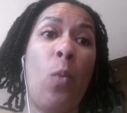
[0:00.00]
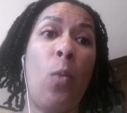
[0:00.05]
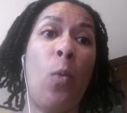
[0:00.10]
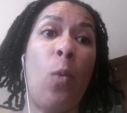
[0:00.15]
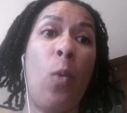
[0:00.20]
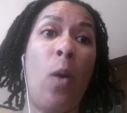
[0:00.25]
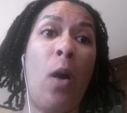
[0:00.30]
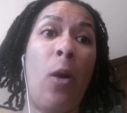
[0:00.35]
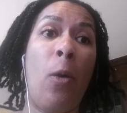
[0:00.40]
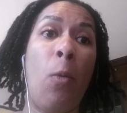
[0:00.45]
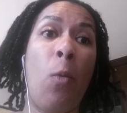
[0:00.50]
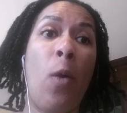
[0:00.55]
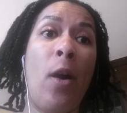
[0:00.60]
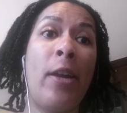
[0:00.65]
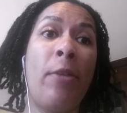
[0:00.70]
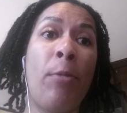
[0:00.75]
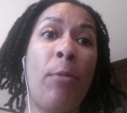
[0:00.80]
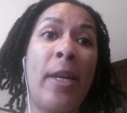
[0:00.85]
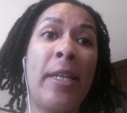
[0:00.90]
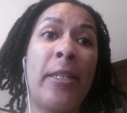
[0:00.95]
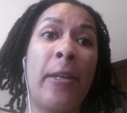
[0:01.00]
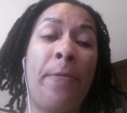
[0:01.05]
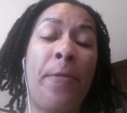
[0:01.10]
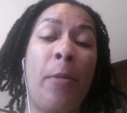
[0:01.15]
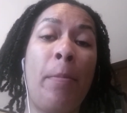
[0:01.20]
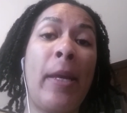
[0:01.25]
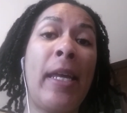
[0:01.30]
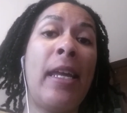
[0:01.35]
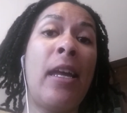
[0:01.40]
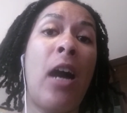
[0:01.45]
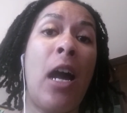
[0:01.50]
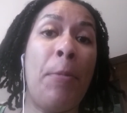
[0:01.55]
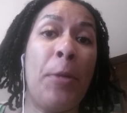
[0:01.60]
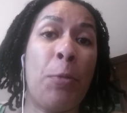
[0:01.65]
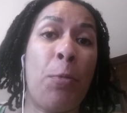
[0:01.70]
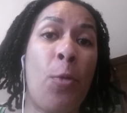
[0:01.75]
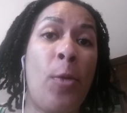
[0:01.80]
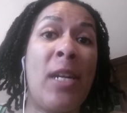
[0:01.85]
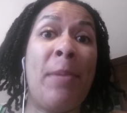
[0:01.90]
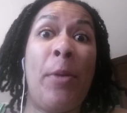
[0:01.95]
Well, one reason for me, I
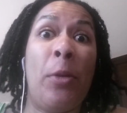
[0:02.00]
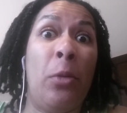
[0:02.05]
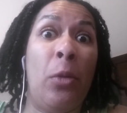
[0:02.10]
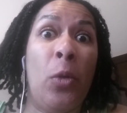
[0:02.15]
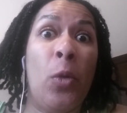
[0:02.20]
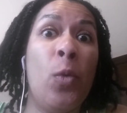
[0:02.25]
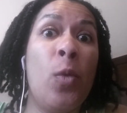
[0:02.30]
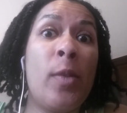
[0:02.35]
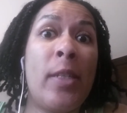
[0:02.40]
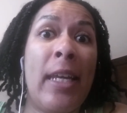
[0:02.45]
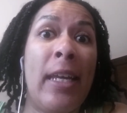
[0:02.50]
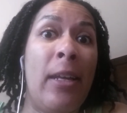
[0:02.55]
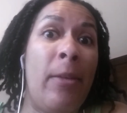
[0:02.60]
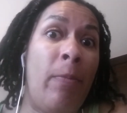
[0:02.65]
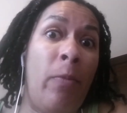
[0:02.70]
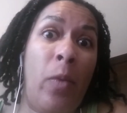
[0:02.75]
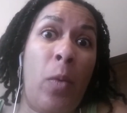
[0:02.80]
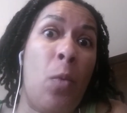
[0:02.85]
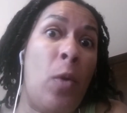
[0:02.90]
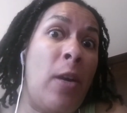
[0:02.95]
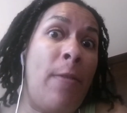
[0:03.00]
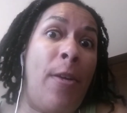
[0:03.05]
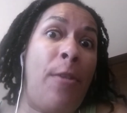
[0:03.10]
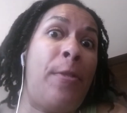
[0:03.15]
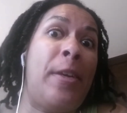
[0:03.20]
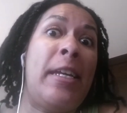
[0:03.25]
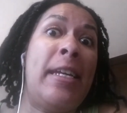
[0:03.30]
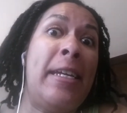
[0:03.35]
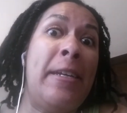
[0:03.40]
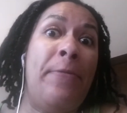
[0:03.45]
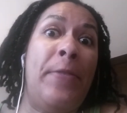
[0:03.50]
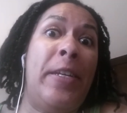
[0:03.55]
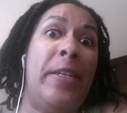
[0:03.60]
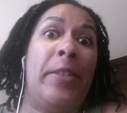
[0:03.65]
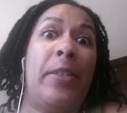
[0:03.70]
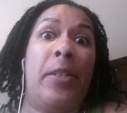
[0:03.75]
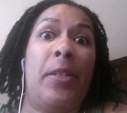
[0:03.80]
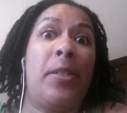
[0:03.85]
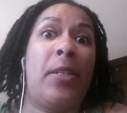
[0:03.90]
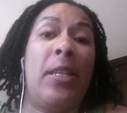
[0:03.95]
was worried about losing one of our
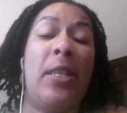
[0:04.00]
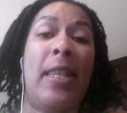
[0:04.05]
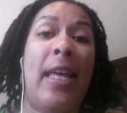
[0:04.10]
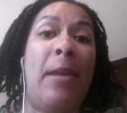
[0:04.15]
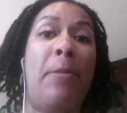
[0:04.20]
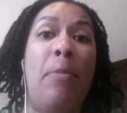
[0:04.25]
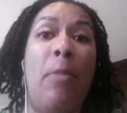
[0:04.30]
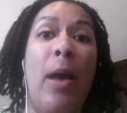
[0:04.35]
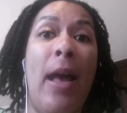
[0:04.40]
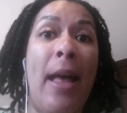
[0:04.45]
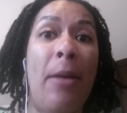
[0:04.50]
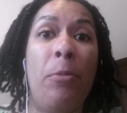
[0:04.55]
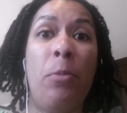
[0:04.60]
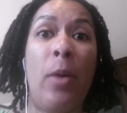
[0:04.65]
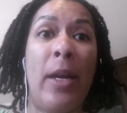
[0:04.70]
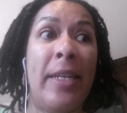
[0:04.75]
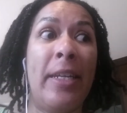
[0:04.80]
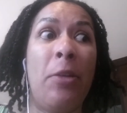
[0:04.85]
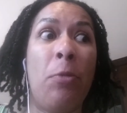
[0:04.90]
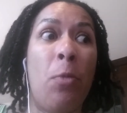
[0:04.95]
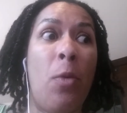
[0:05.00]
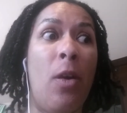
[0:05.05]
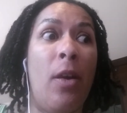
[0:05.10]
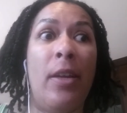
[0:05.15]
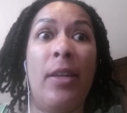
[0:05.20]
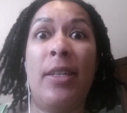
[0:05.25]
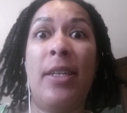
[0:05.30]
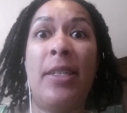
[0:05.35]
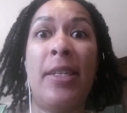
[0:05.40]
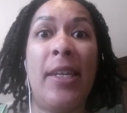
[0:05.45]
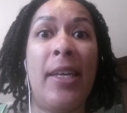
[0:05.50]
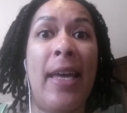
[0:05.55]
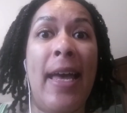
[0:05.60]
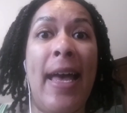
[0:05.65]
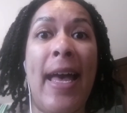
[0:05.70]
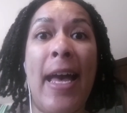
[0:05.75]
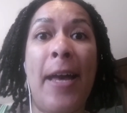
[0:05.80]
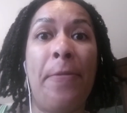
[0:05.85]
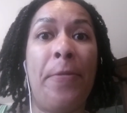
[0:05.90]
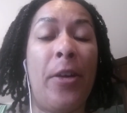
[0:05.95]
e-visas, and then I didn't want to
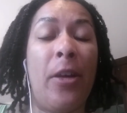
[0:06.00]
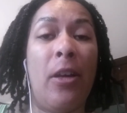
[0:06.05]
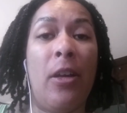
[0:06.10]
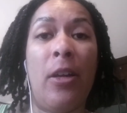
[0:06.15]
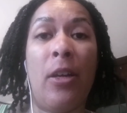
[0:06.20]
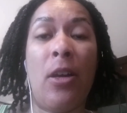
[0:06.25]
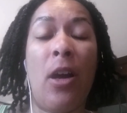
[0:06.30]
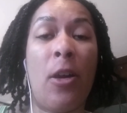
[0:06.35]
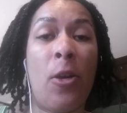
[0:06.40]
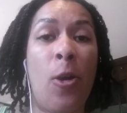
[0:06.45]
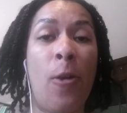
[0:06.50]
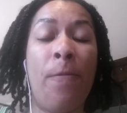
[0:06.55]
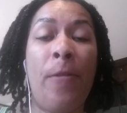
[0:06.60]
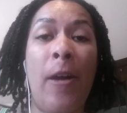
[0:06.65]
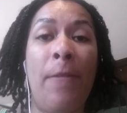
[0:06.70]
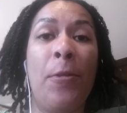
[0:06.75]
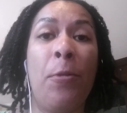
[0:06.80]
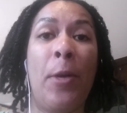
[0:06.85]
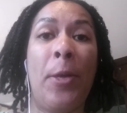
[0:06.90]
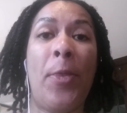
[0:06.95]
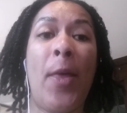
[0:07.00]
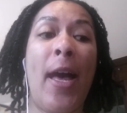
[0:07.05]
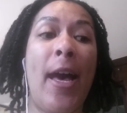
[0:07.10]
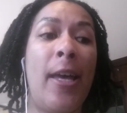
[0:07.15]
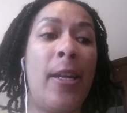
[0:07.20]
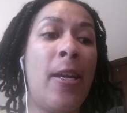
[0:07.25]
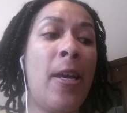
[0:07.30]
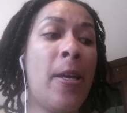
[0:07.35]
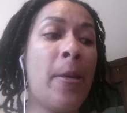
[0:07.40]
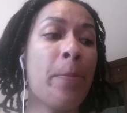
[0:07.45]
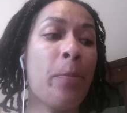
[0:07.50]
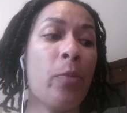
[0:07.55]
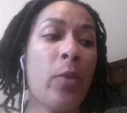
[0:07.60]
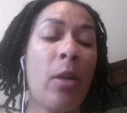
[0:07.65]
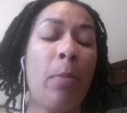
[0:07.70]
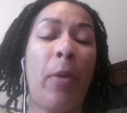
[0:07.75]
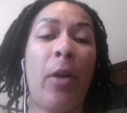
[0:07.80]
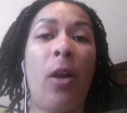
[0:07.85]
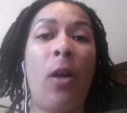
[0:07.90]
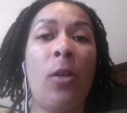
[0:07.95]
have a kerfuffle with that.
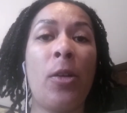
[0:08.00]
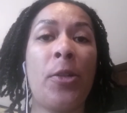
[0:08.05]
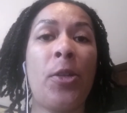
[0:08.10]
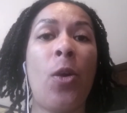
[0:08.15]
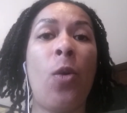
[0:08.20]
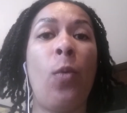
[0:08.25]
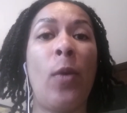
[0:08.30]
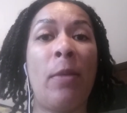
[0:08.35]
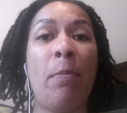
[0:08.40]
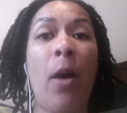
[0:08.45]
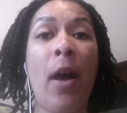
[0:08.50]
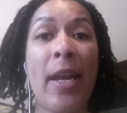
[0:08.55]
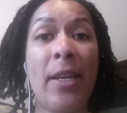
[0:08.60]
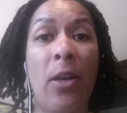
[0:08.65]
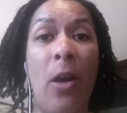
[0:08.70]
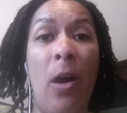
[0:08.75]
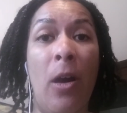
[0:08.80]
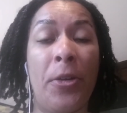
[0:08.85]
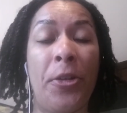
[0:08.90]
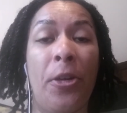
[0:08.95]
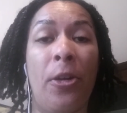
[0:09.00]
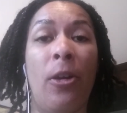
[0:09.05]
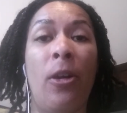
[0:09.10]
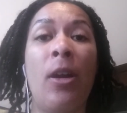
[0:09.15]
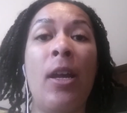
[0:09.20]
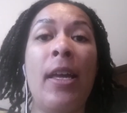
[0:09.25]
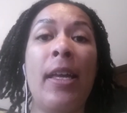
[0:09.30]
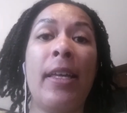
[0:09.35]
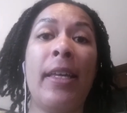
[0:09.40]
But also with my doctor,